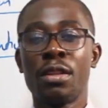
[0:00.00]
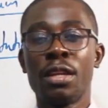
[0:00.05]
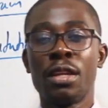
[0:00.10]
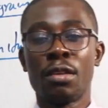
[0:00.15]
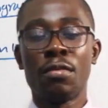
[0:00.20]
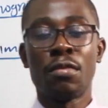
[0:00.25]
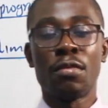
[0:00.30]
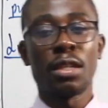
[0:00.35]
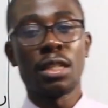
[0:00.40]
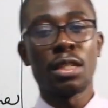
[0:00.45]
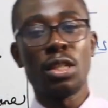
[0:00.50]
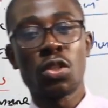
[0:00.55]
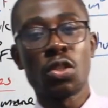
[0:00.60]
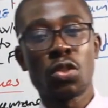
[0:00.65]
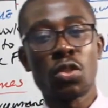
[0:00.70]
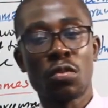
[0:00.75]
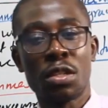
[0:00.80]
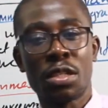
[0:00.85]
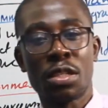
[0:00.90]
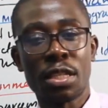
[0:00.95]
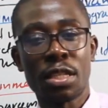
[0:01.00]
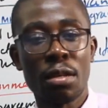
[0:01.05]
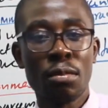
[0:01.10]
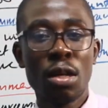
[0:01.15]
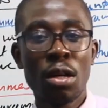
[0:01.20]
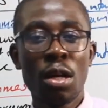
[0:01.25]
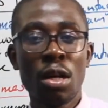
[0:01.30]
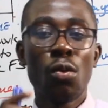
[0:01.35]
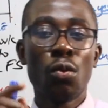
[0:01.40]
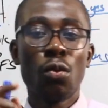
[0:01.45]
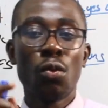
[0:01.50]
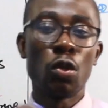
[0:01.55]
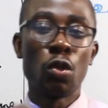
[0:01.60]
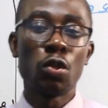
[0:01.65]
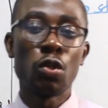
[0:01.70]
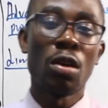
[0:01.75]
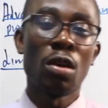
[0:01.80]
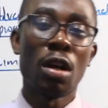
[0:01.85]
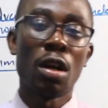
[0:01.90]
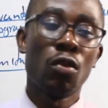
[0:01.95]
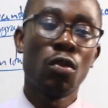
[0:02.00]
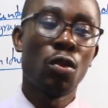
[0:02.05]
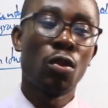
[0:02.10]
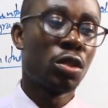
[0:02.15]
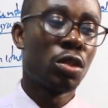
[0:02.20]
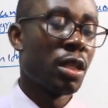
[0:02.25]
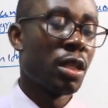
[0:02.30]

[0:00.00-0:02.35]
advantages of the same, we also have what?